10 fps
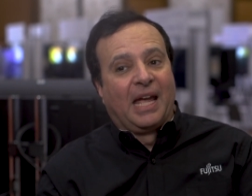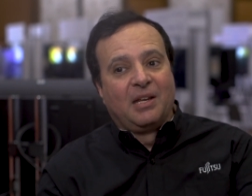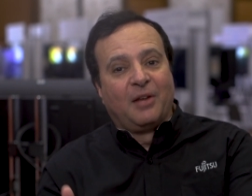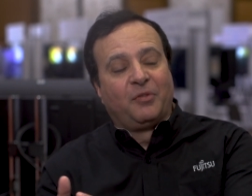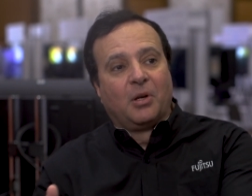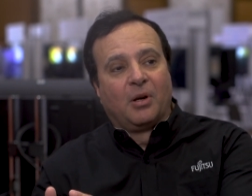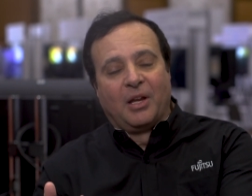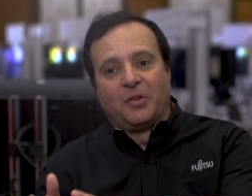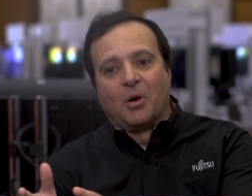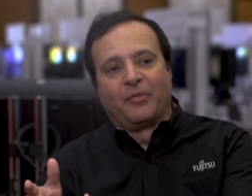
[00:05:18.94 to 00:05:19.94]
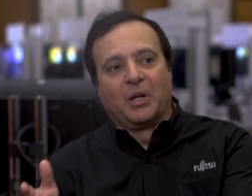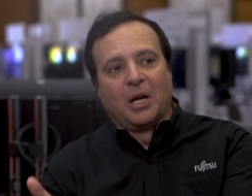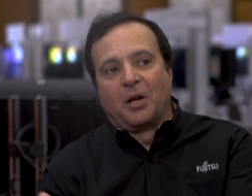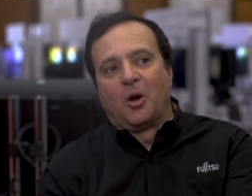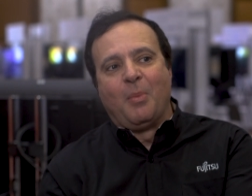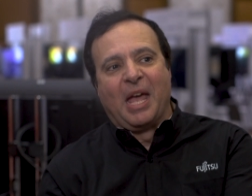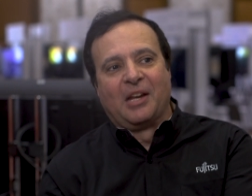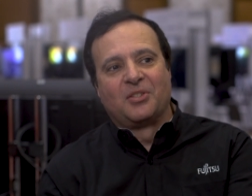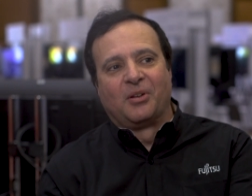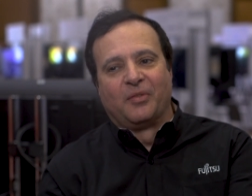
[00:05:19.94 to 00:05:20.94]
And if you're offering a
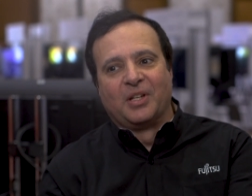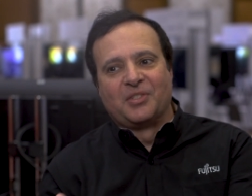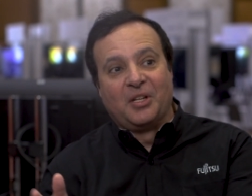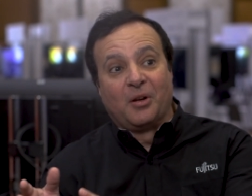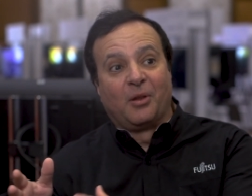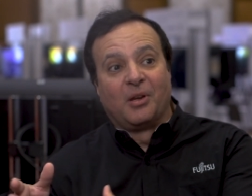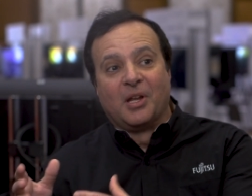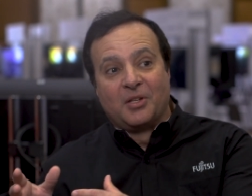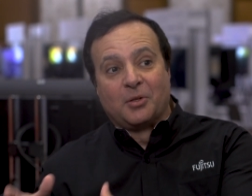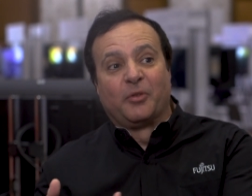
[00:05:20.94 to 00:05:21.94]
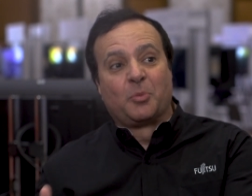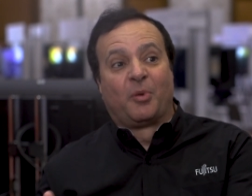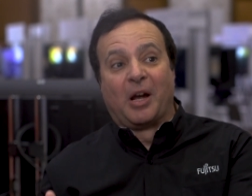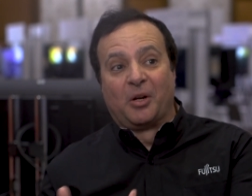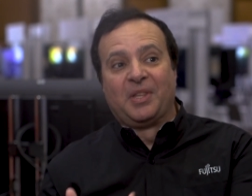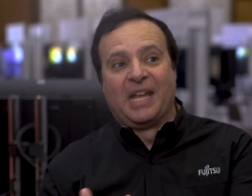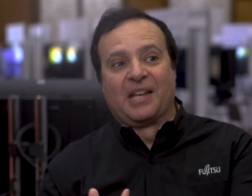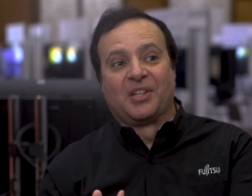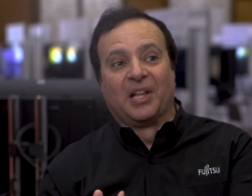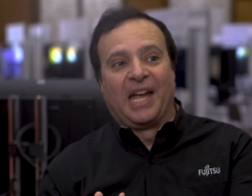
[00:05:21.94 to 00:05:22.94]
co-managed service and you're the service provider with the
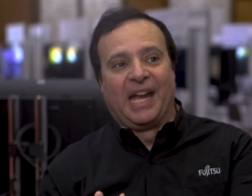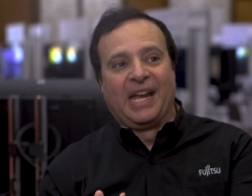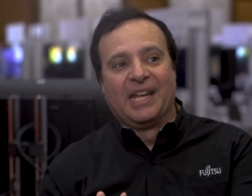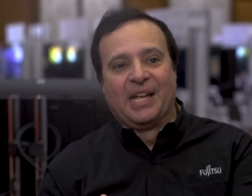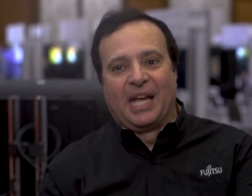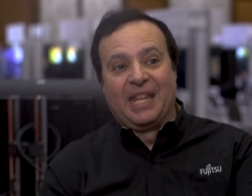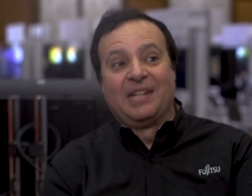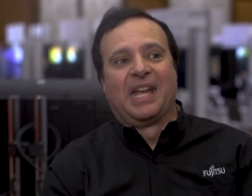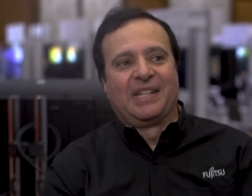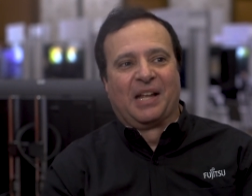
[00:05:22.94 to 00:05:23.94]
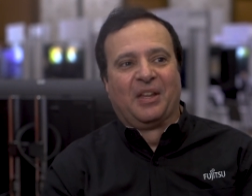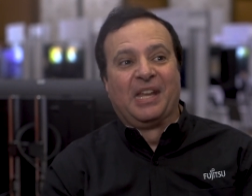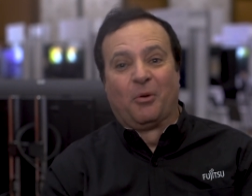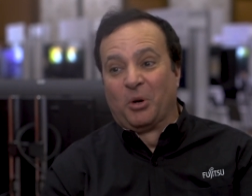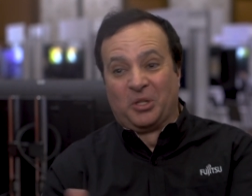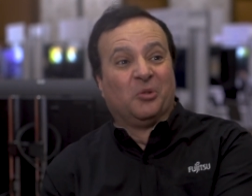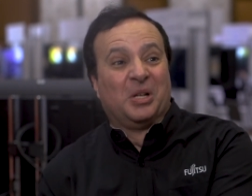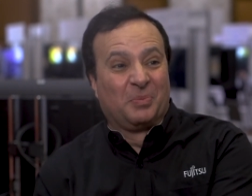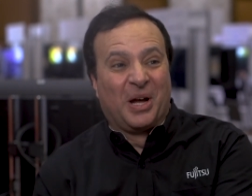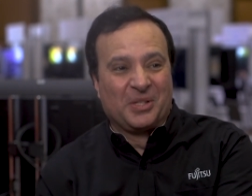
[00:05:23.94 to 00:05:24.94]
SLA and they take down the network, you're
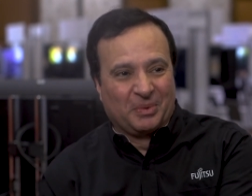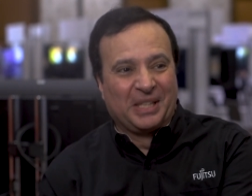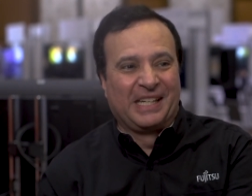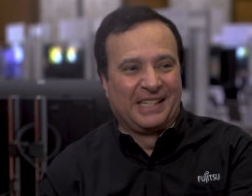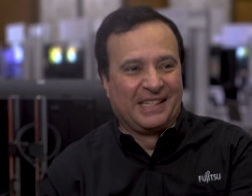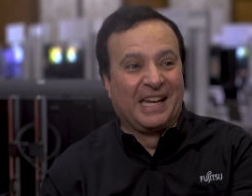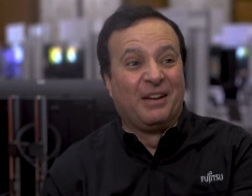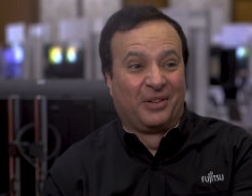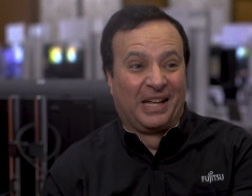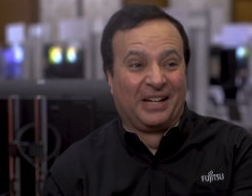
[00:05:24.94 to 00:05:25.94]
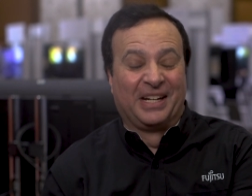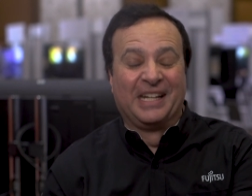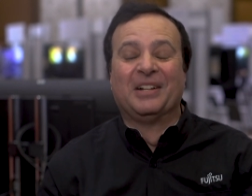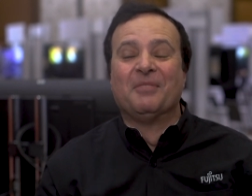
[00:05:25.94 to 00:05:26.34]
responsible at the end of the day for that, right?